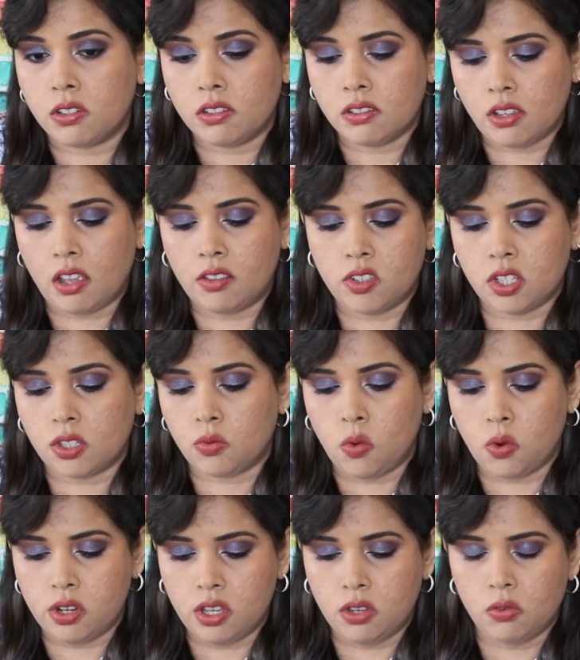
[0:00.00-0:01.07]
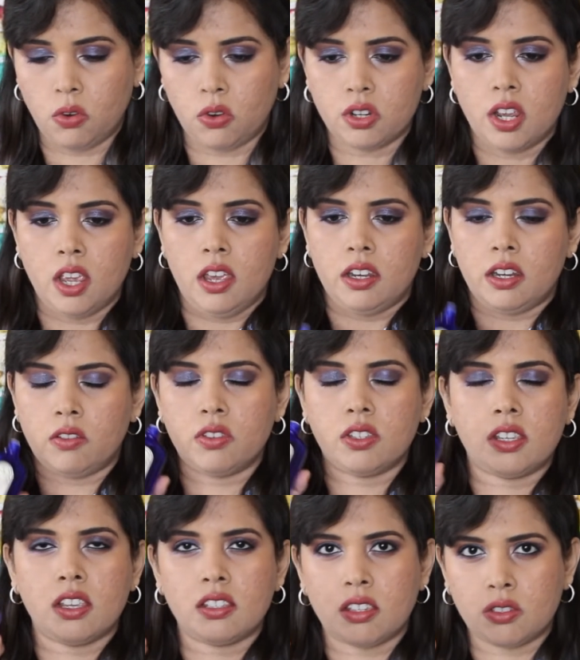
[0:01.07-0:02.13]
so I'm just warning you lot. Now,
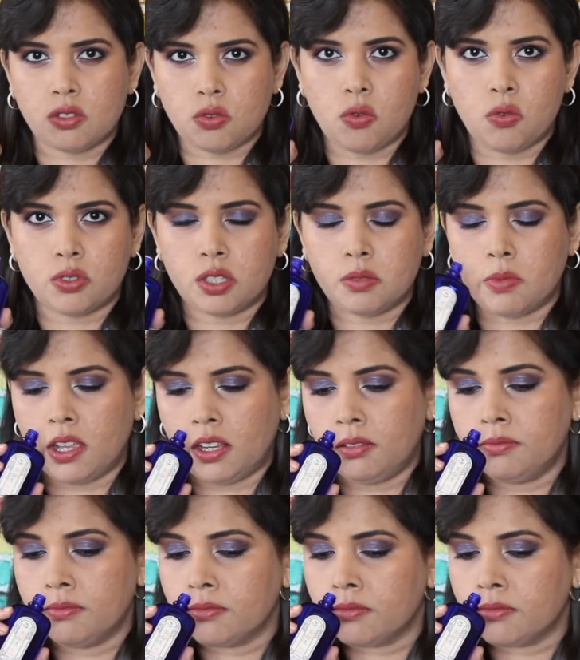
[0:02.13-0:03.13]
this has a strong smell.